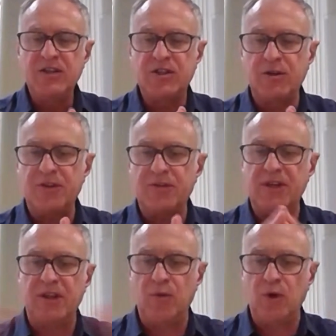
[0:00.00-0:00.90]
So
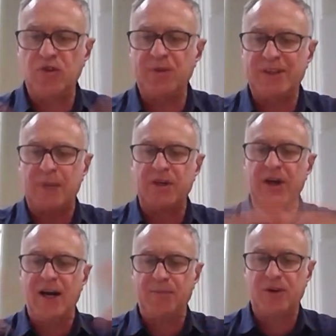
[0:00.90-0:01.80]
the world is
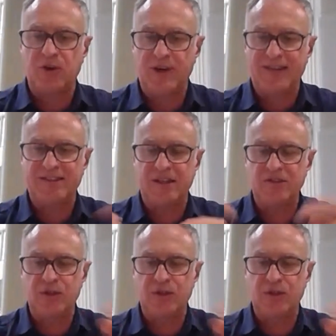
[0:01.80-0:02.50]
becoming hyper-connected